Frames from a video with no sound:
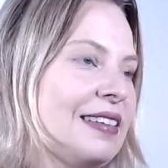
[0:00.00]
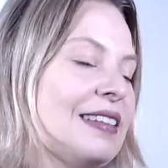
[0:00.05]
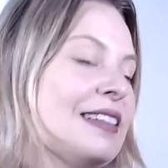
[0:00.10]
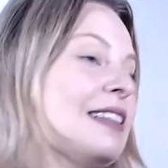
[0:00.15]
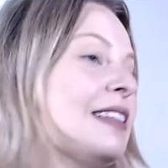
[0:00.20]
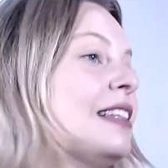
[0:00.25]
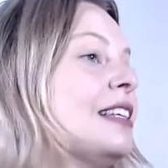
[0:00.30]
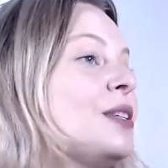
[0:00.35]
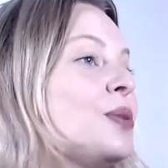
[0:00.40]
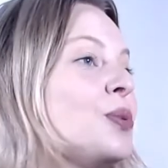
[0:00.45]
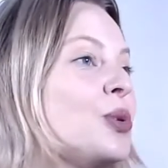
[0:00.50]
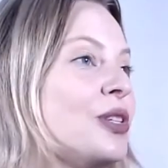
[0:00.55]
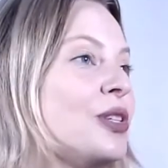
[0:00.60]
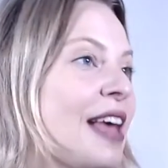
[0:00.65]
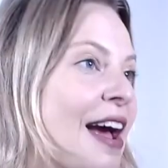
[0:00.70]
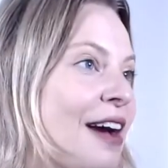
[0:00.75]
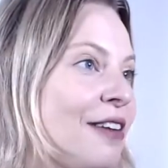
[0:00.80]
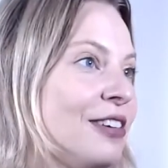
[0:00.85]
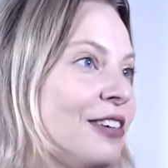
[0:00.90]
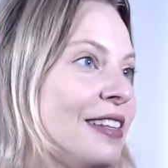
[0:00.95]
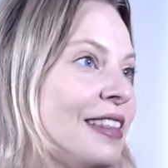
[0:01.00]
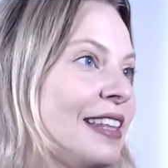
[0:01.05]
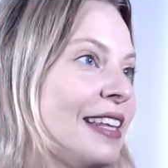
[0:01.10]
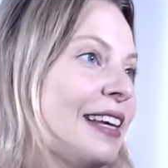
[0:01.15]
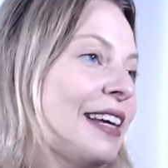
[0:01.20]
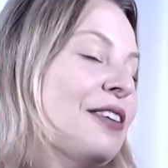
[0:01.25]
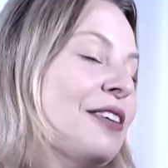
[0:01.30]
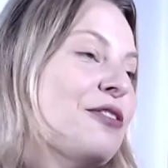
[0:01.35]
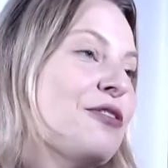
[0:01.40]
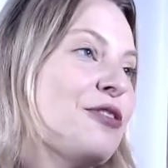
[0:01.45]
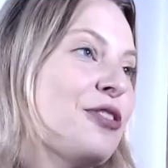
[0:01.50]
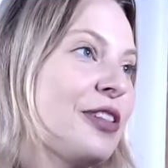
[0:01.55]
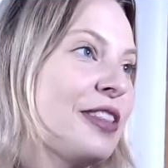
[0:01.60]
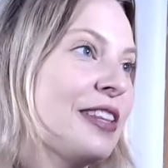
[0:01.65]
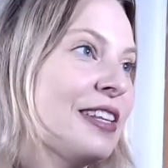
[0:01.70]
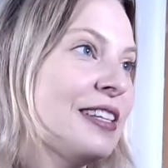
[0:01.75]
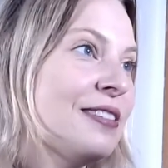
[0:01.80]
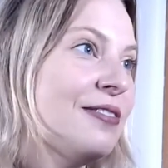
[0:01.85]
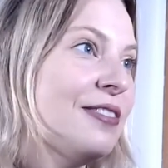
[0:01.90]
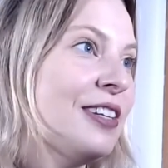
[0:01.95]
This was everything for this
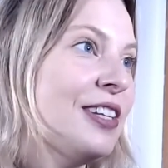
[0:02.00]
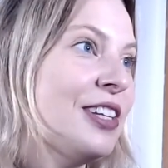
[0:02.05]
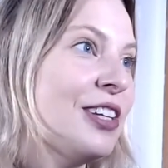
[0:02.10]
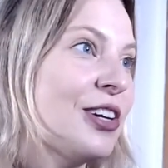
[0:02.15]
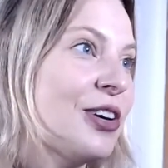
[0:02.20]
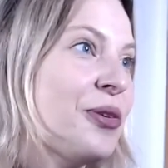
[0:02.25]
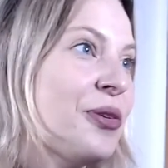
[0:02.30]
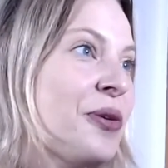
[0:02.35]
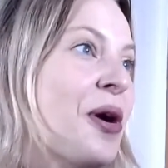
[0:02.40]
video,